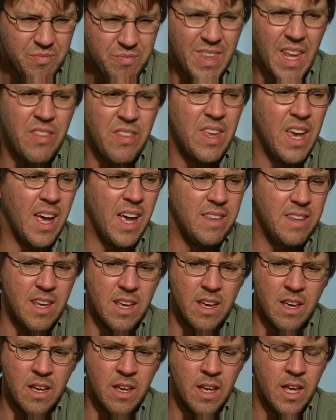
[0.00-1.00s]
the
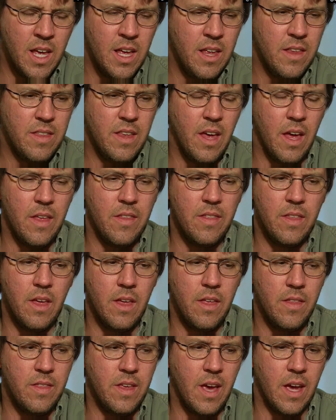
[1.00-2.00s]
idea
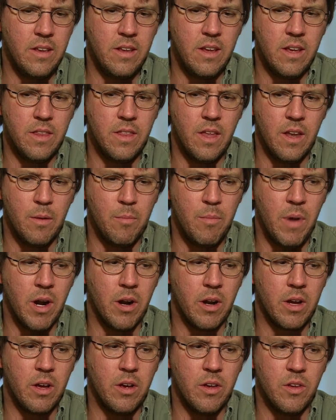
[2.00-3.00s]
that
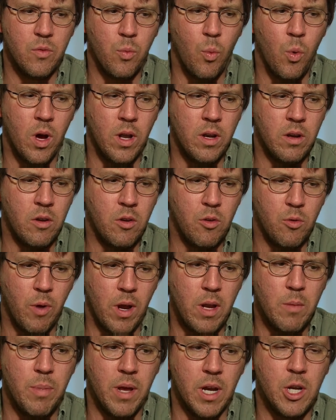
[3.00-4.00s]
America is one
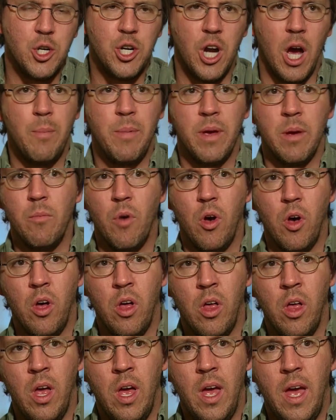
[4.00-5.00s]
great big shopping
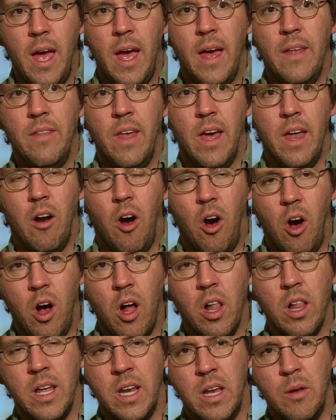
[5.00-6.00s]
mall, and that
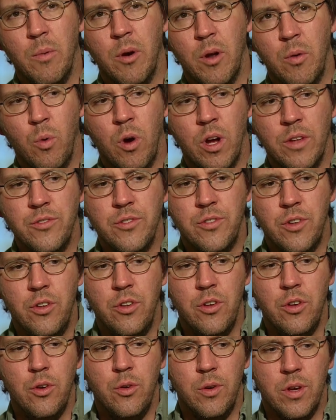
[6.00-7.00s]
all anyone wants to
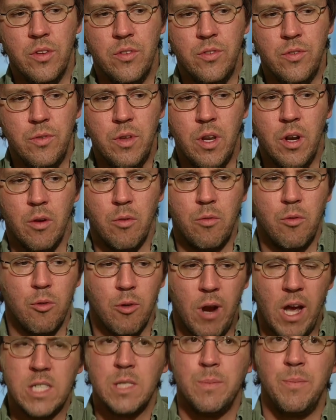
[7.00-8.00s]
do is,
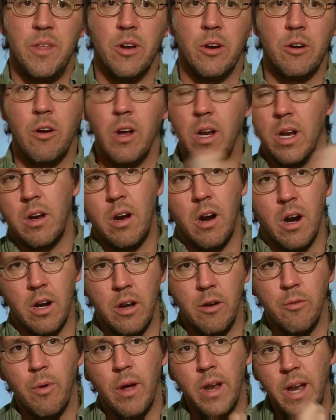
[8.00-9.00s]
grasp their credit card
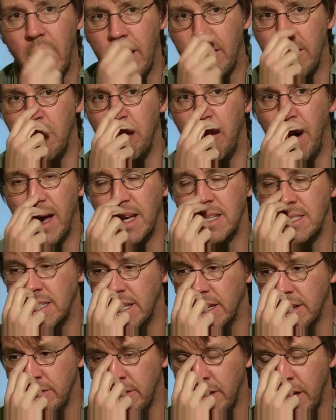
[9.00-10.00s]
and run out and buy
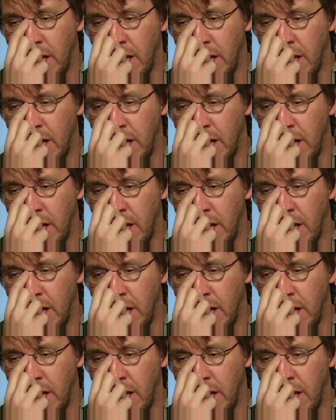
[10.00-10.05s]
stuff.